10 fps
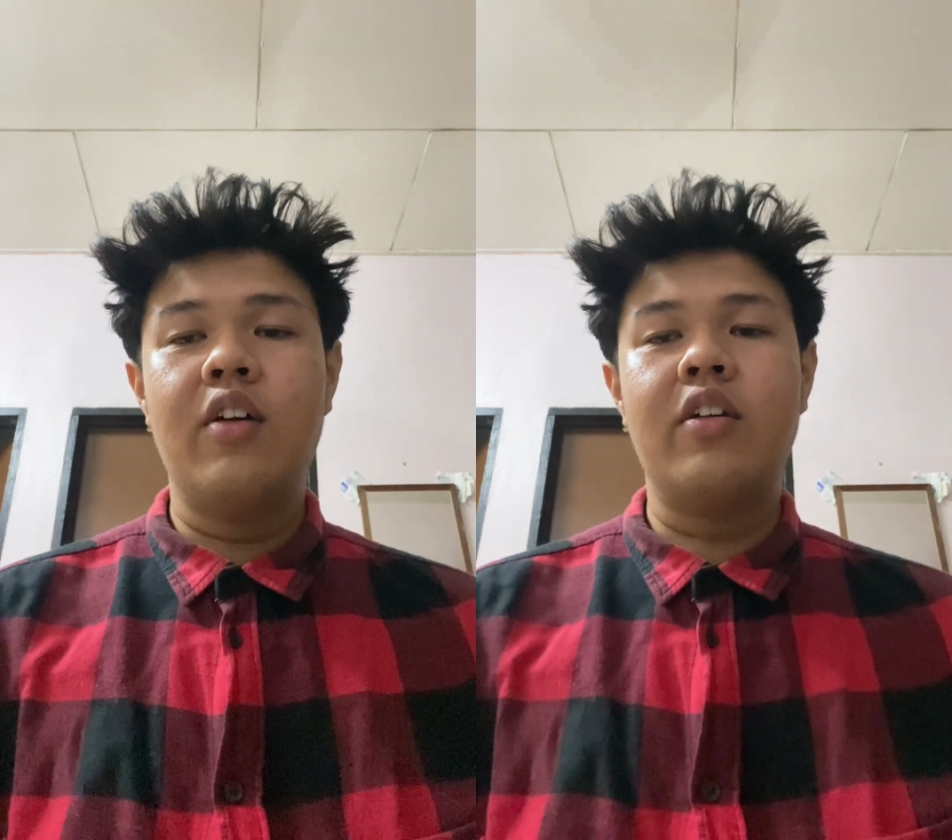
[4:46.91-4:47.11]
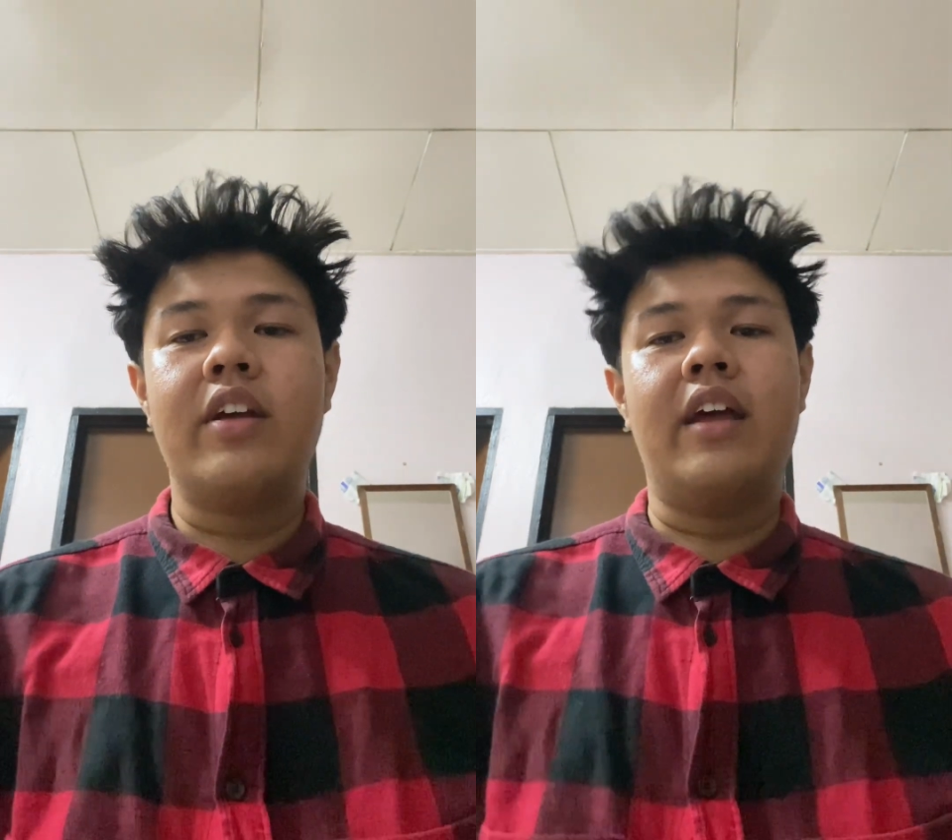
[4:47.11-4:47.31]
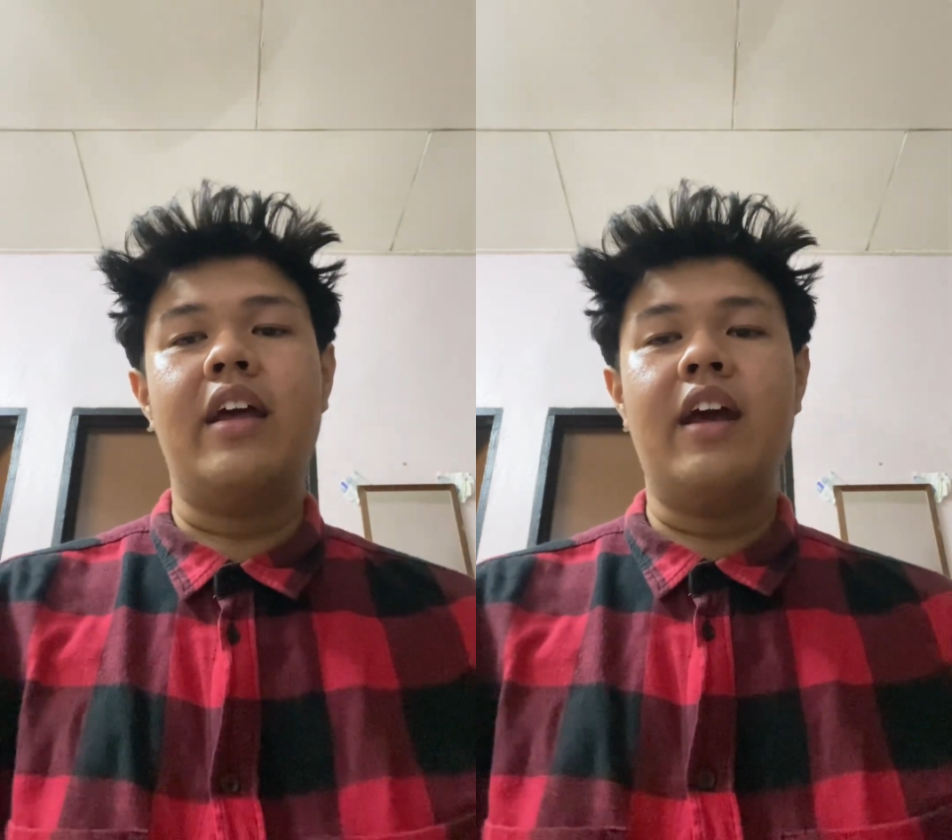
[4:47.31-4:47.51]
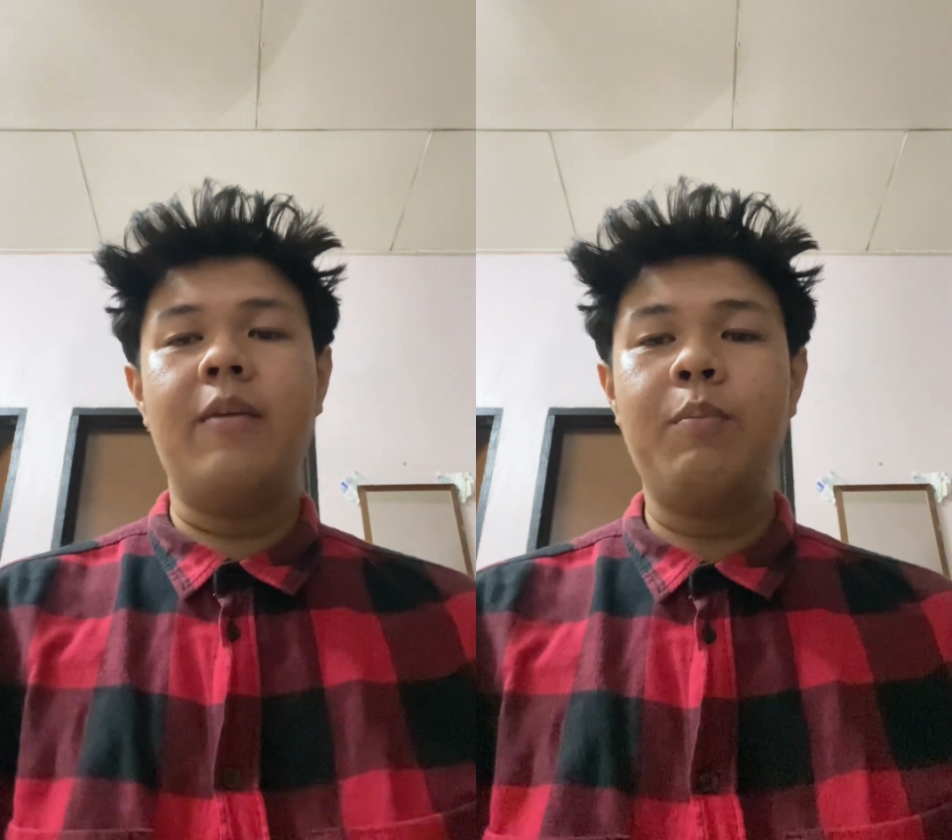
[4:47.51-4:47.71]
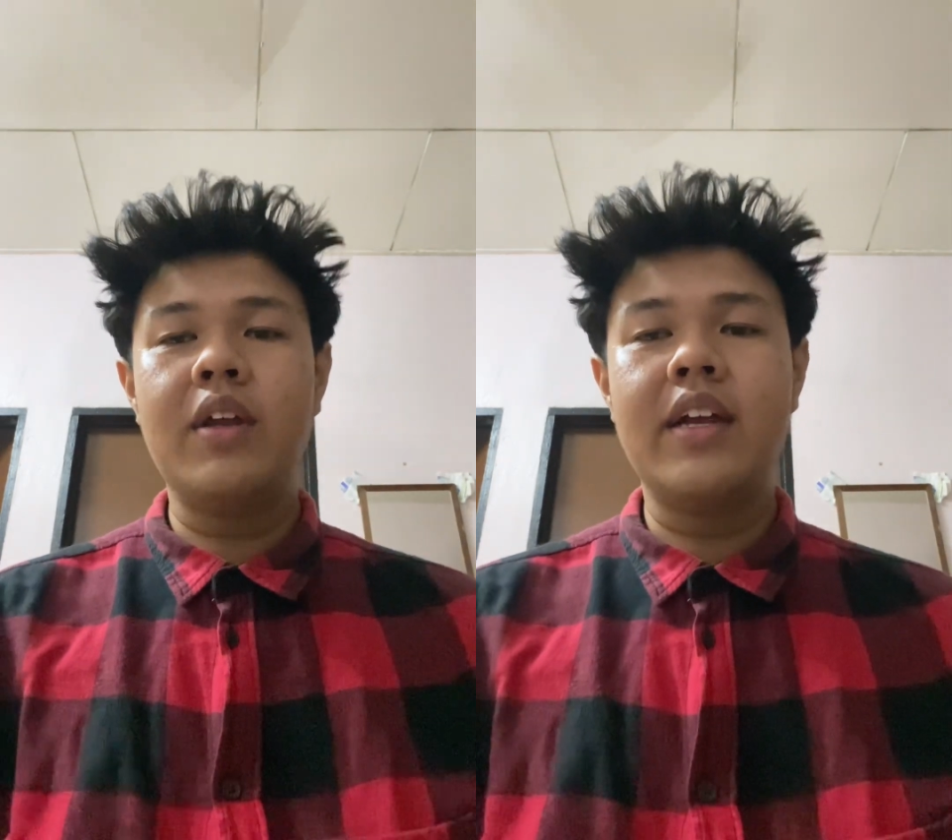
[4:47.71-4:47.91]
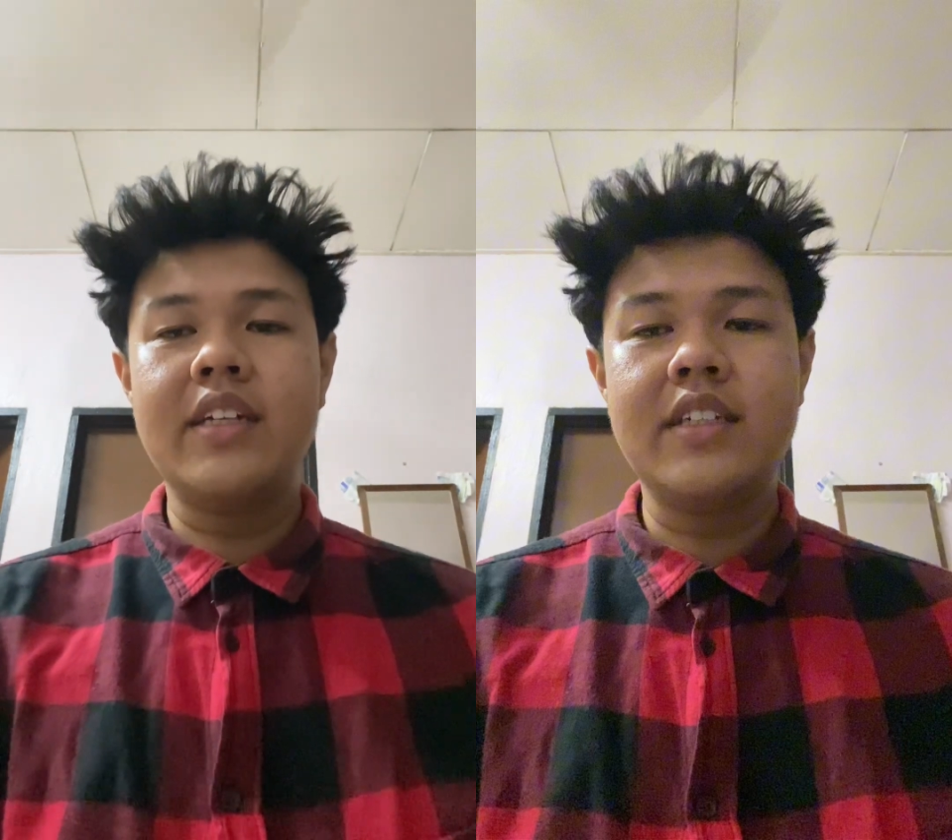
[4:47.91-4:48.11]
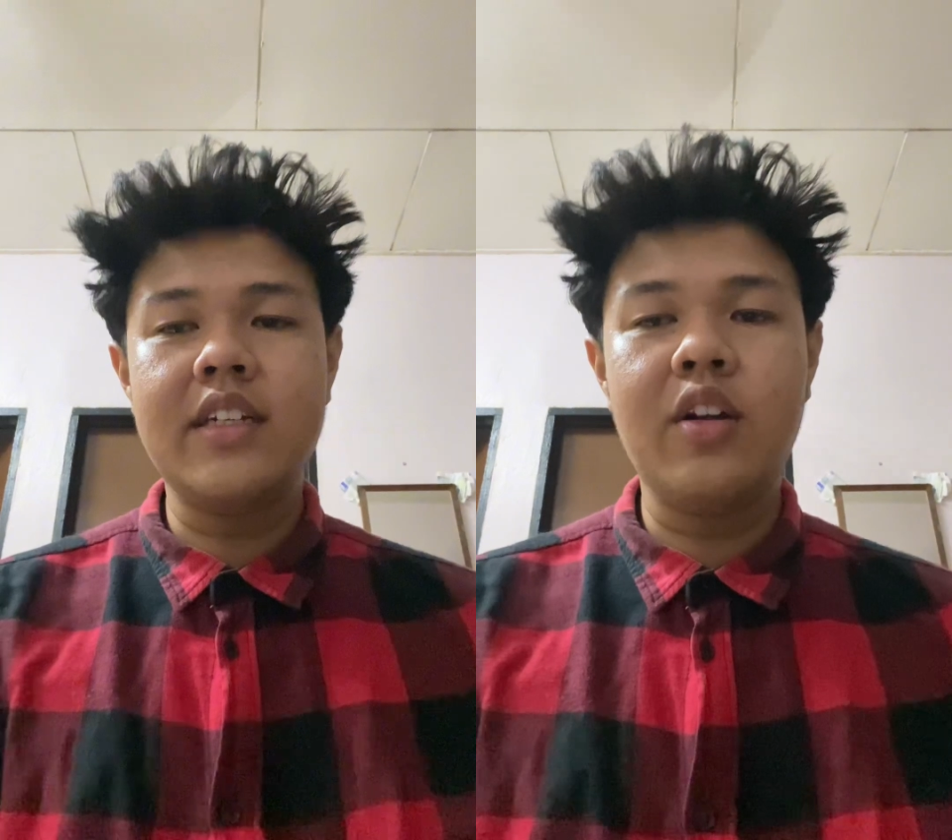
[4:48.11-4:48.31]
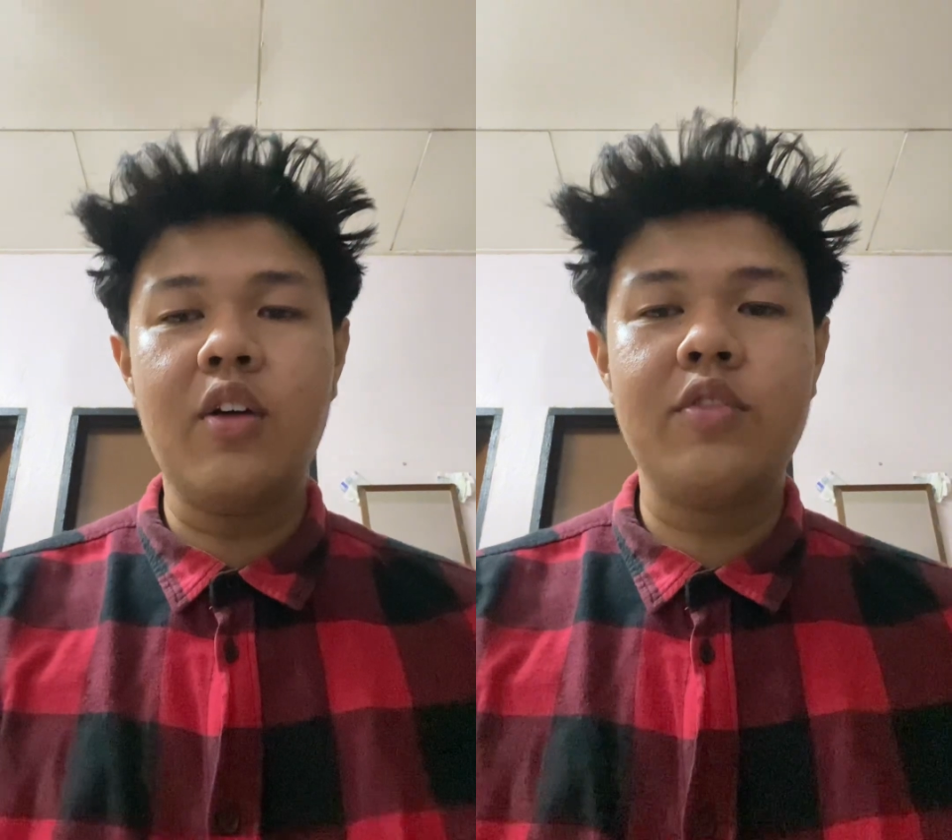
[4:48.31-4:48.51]
Okay,
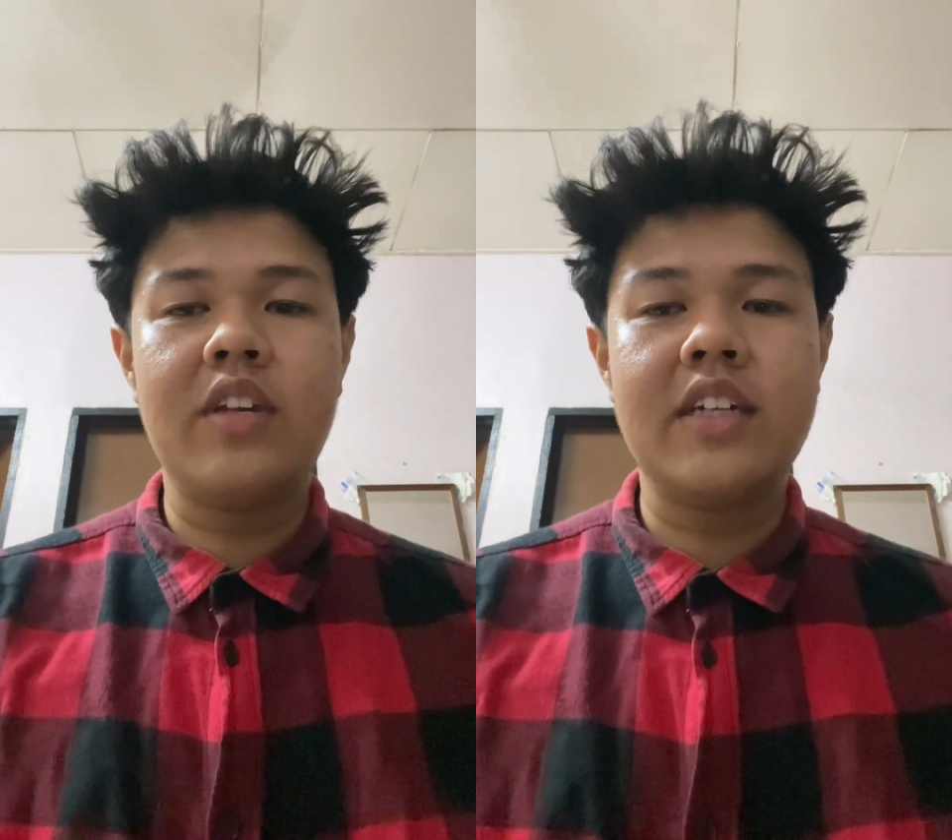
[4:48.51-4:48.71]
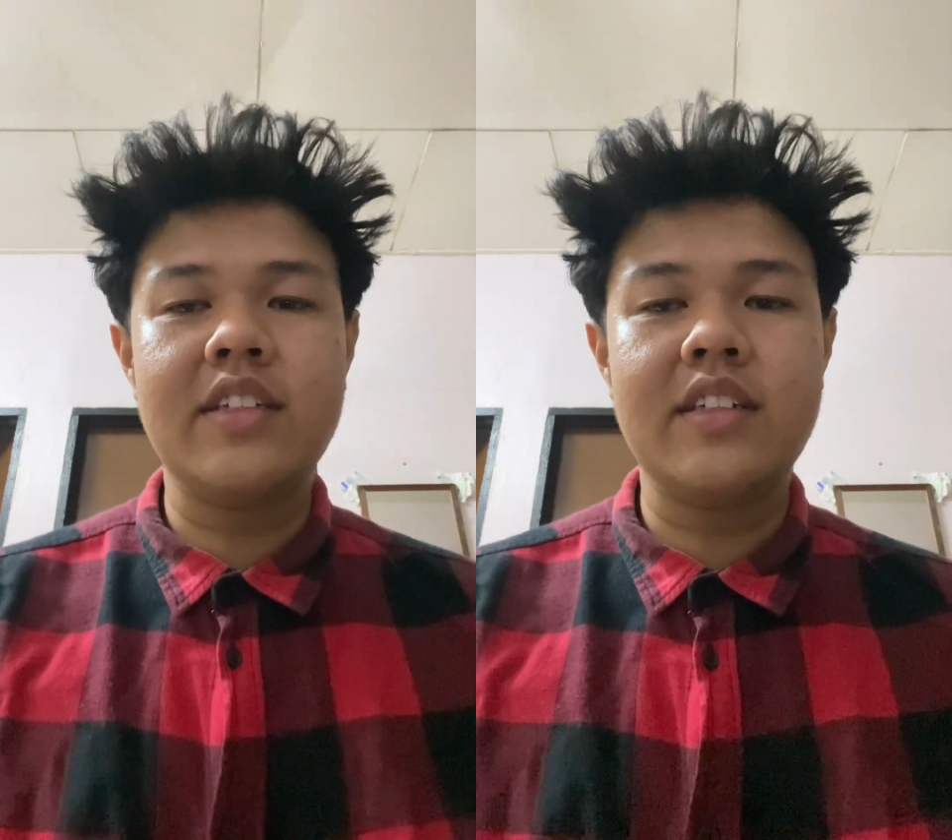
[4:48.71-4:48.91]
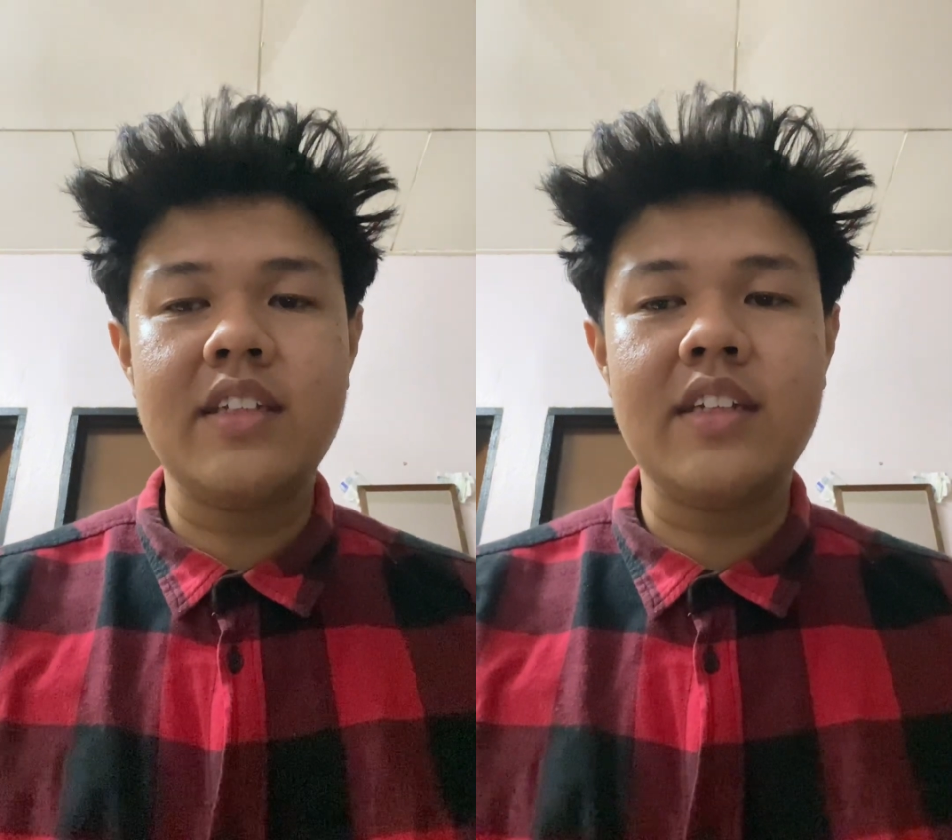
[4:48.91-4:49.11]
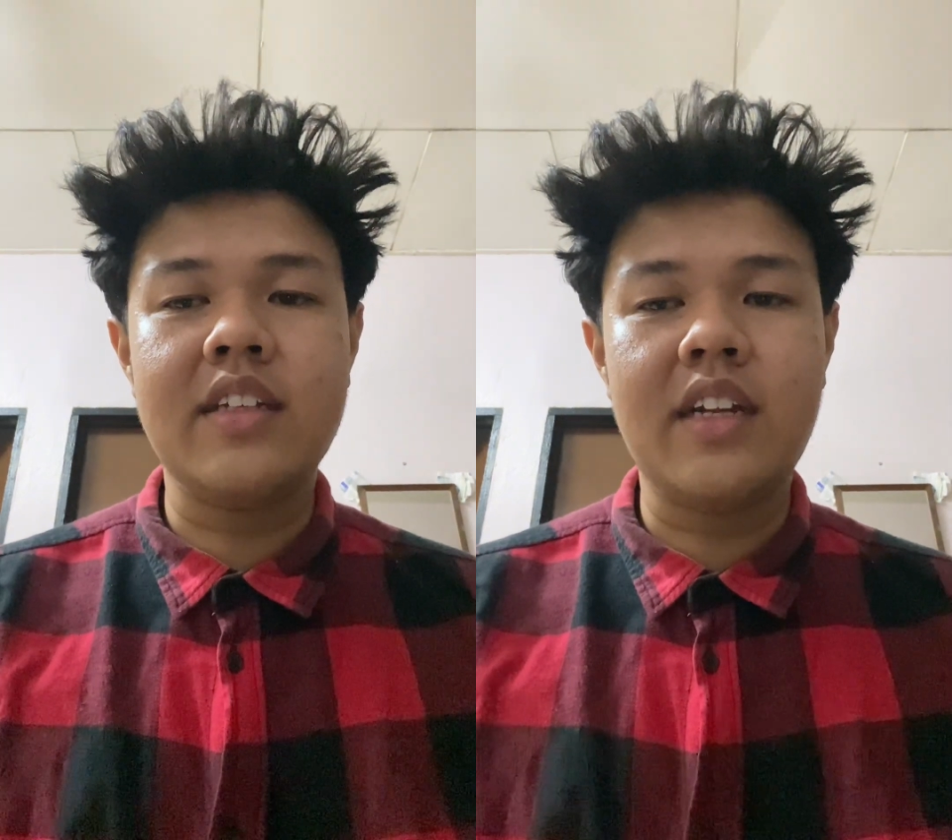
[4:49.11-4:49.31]
application of transistor.